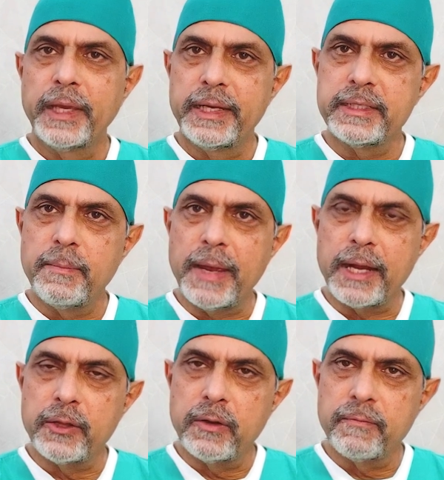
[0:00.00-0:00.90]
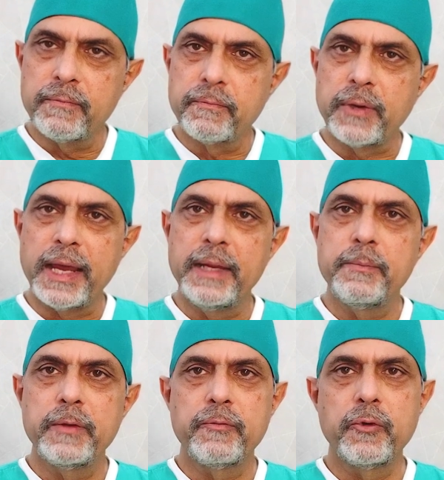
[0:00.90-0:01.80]
it is a matter of
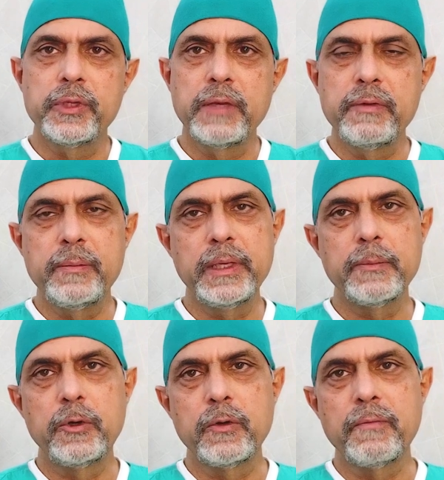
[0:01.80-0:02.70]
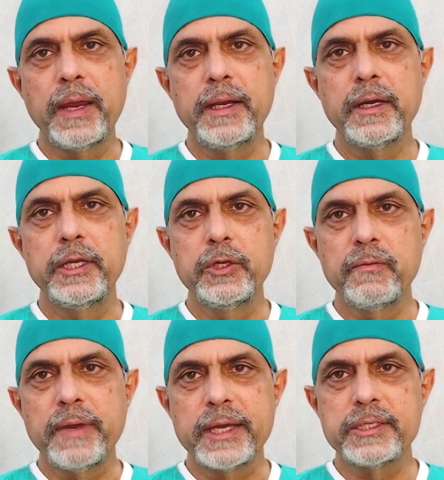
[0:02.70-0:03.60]
time before they will be able to find a
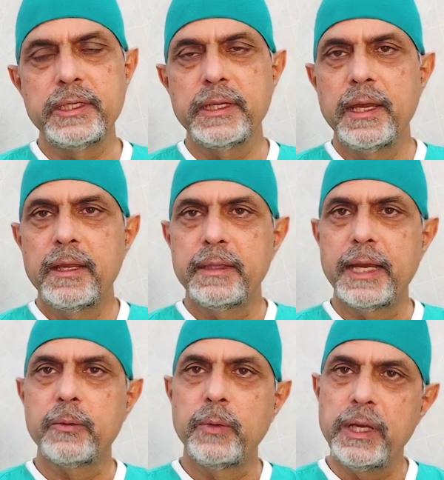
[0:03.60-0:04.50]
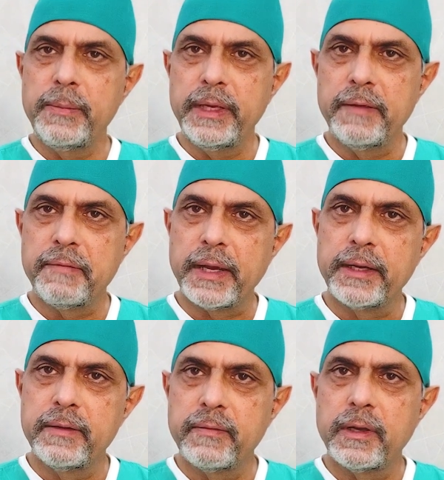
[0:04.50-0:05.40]
new vaccine that will be
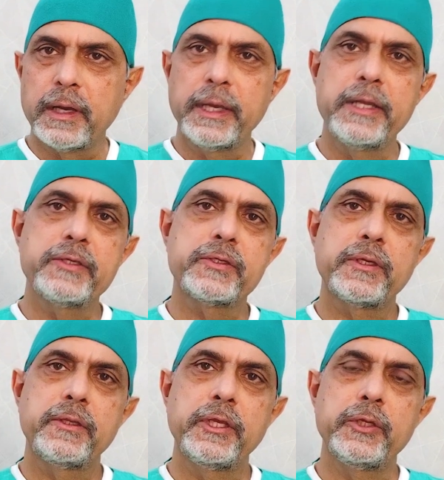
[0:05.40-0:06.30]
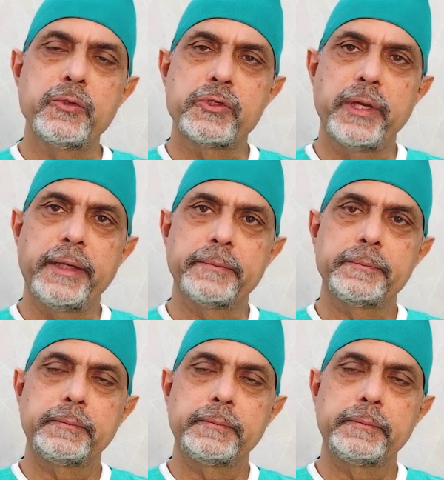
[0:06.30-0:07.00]
effective against the new strain.